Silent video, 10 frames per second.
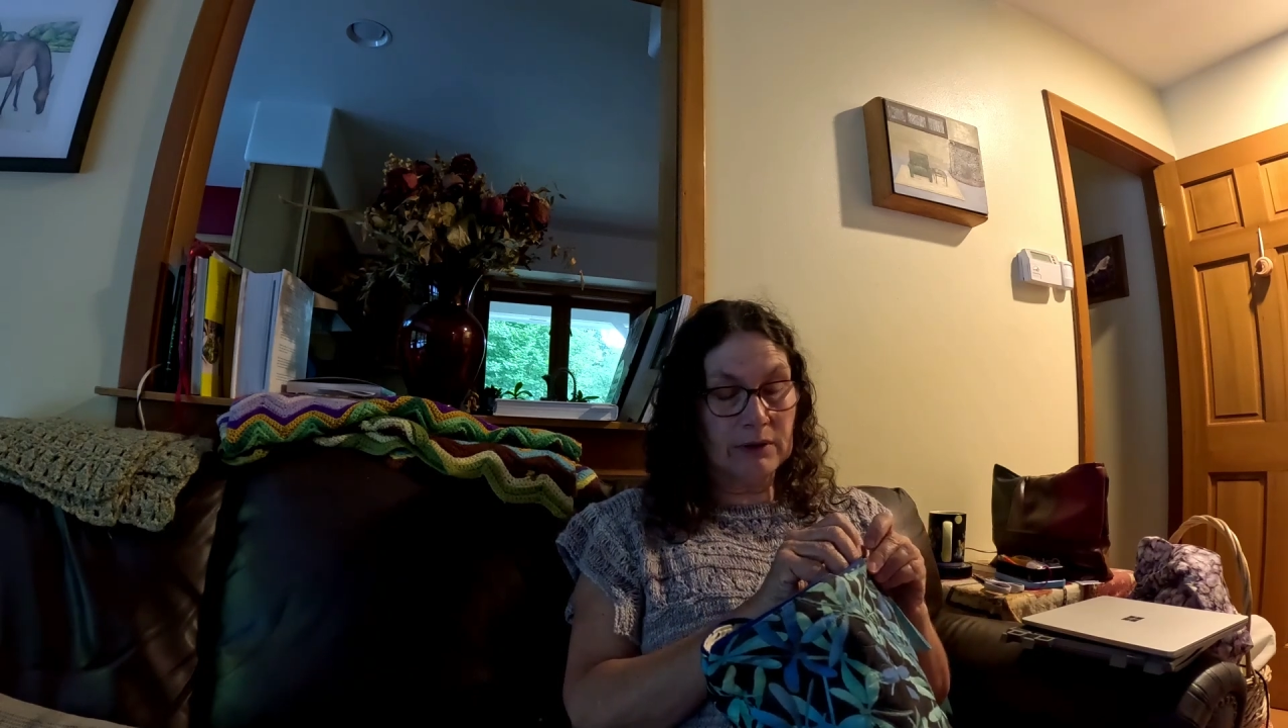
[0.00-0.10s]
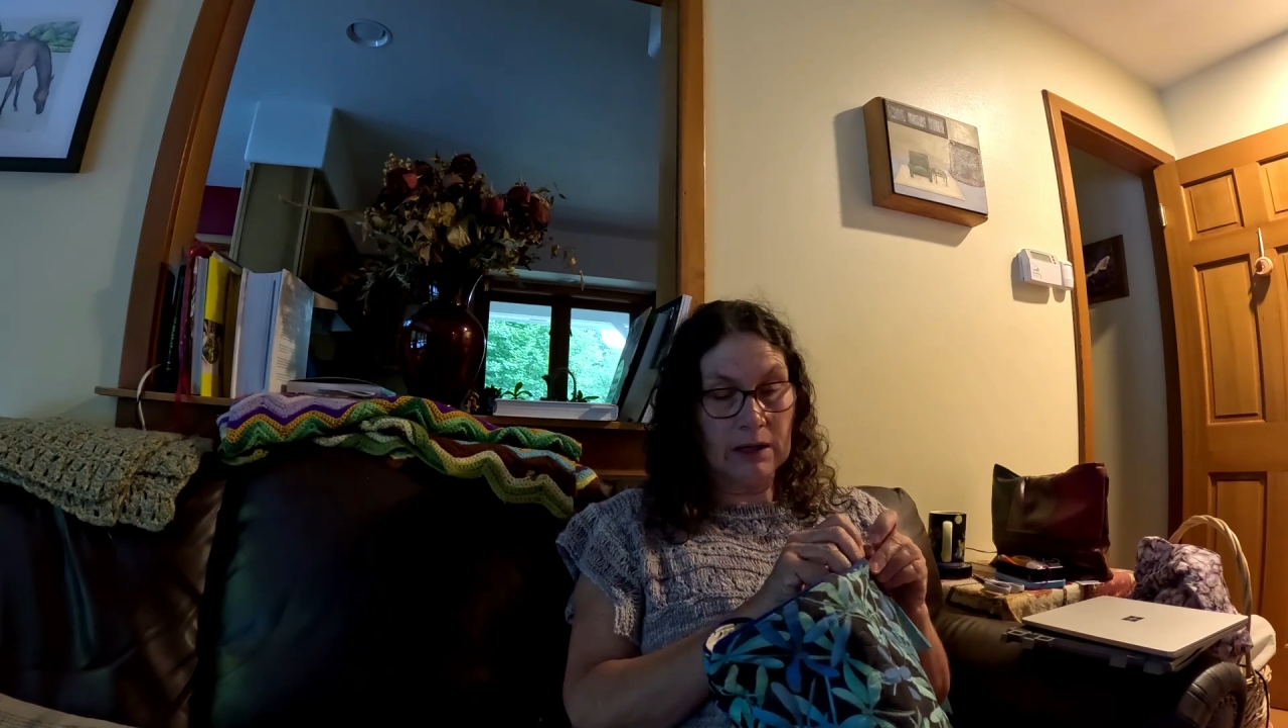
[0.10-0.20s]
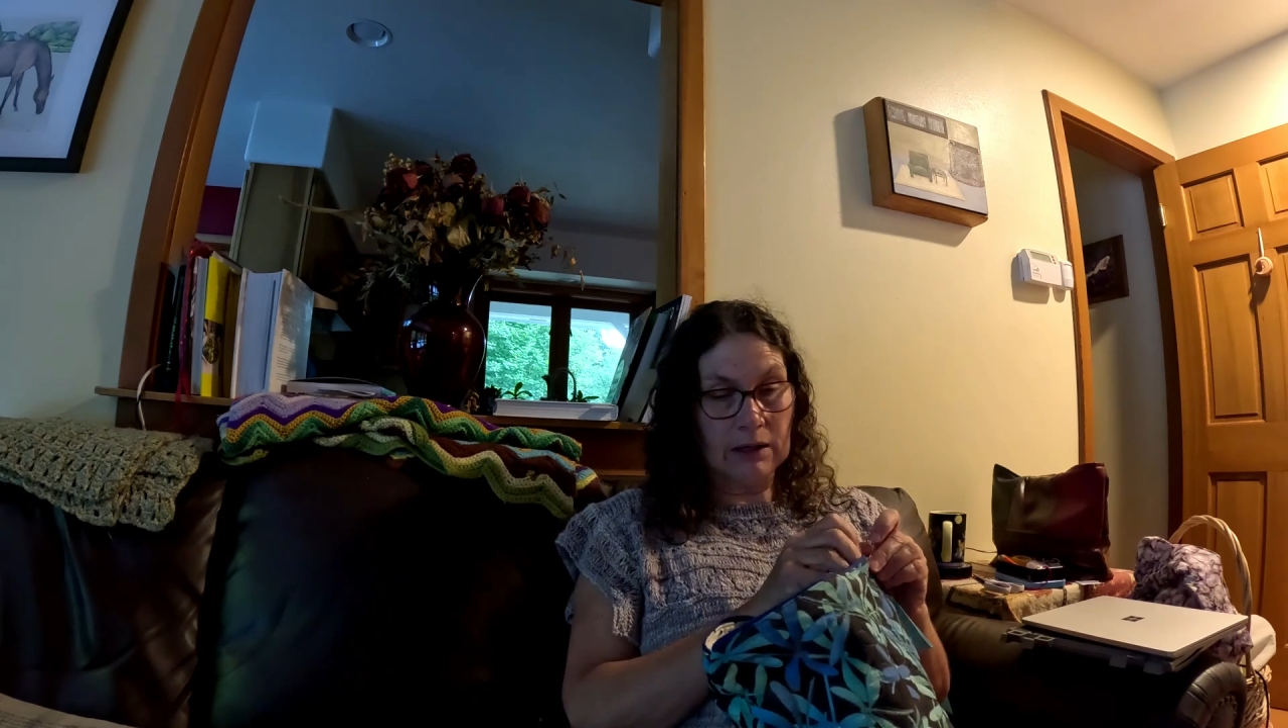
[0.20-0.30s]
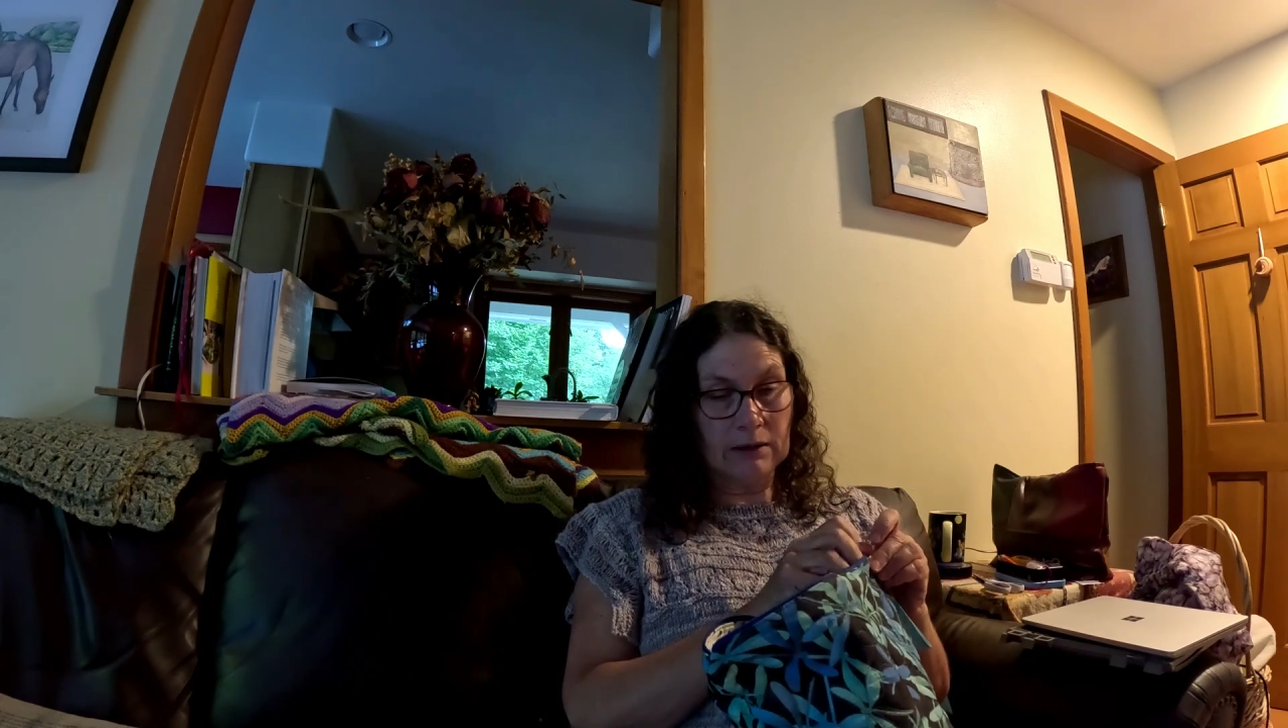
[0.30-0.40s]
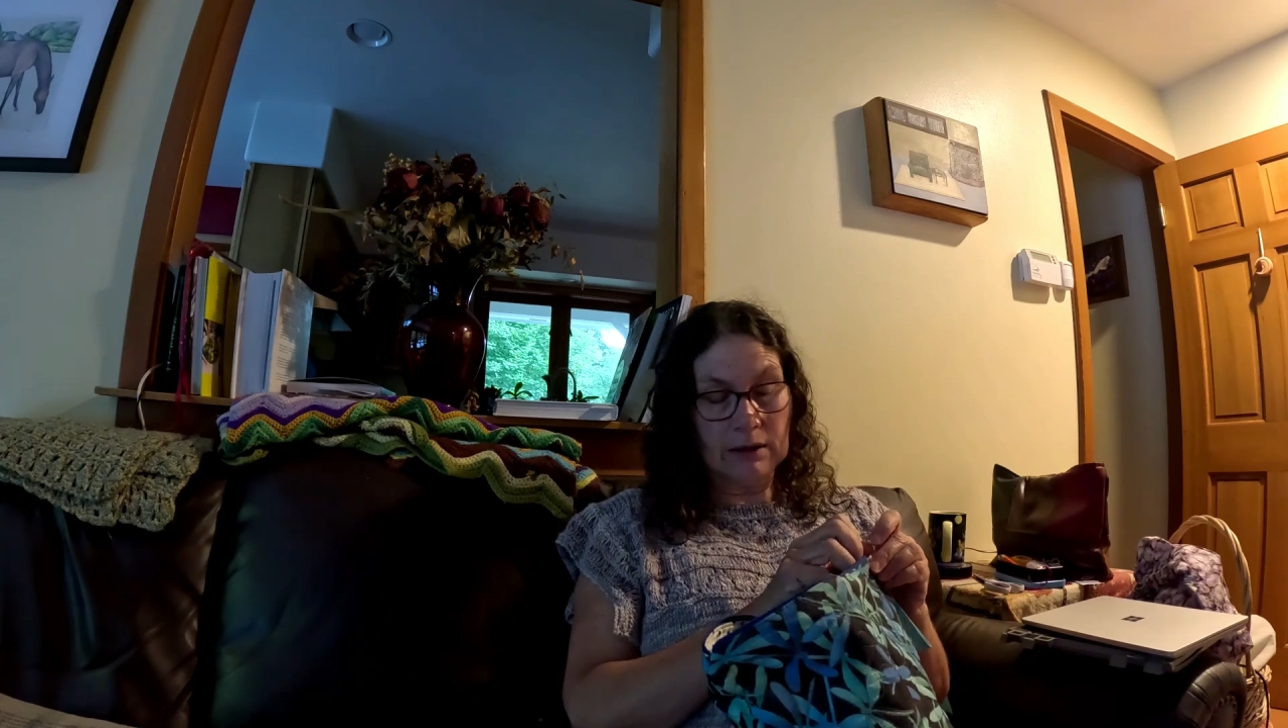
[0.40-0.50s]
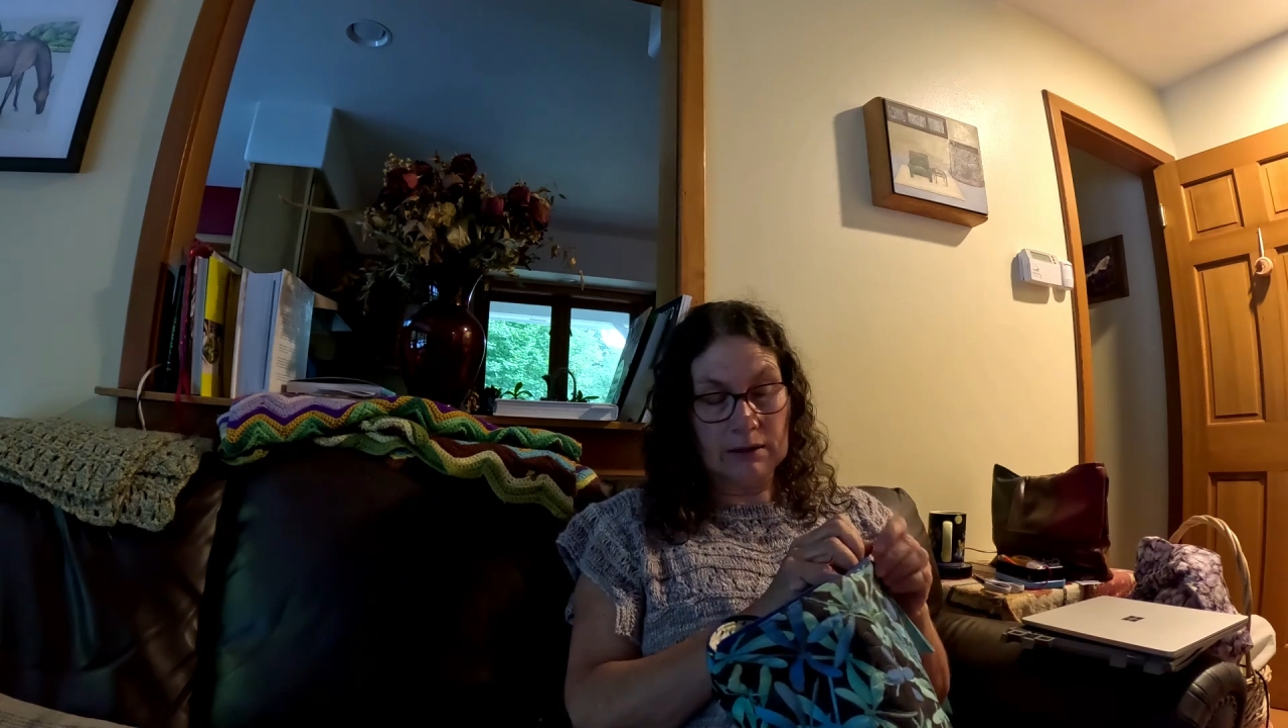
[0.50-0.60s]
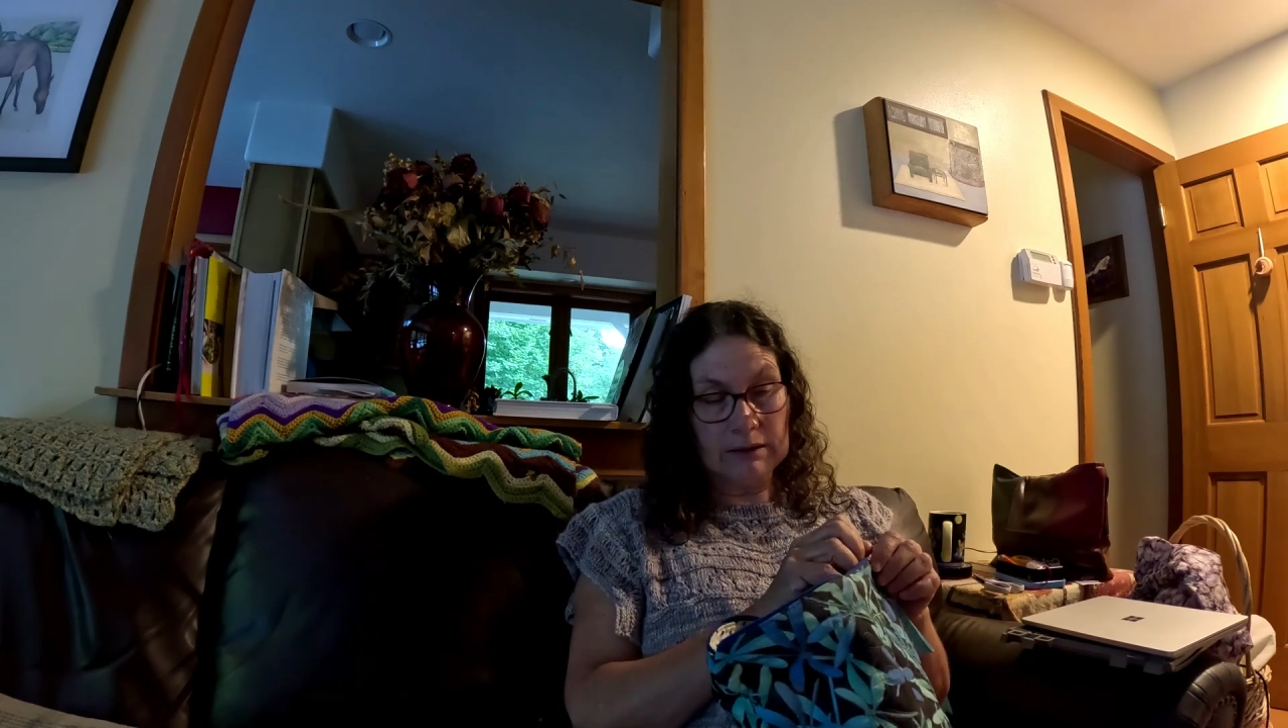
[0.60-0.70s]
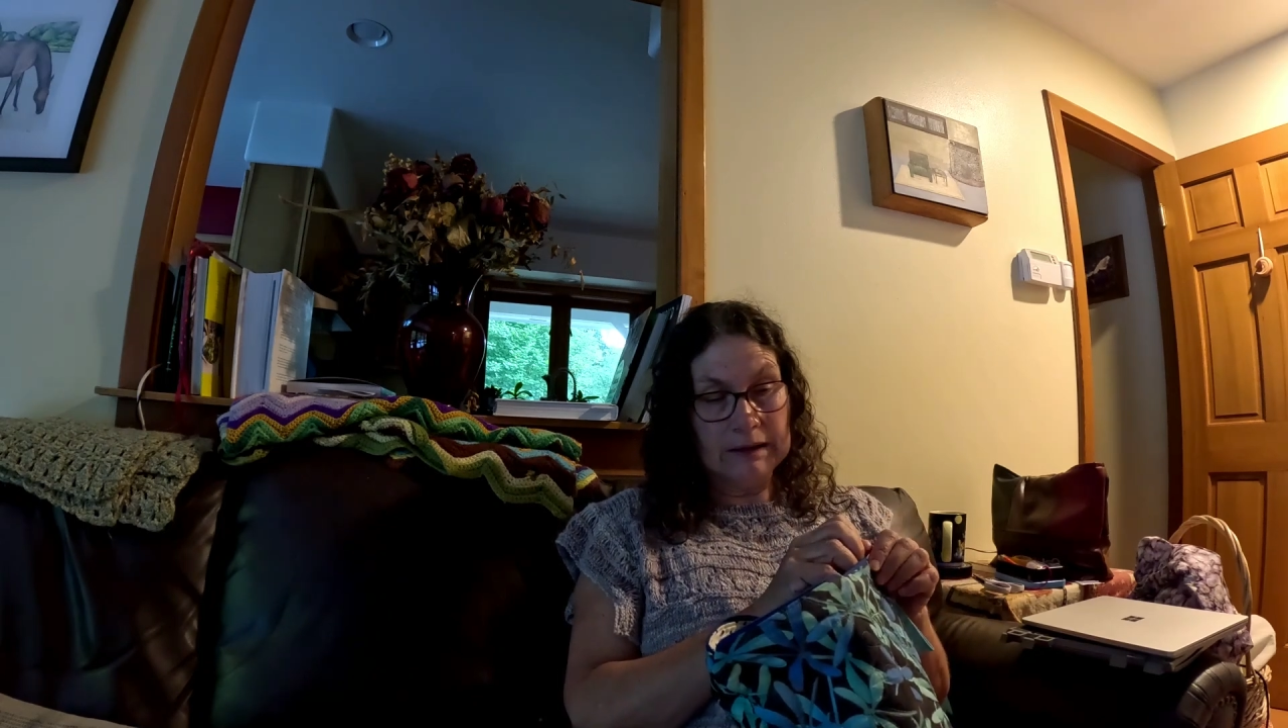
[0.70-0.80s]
knitting like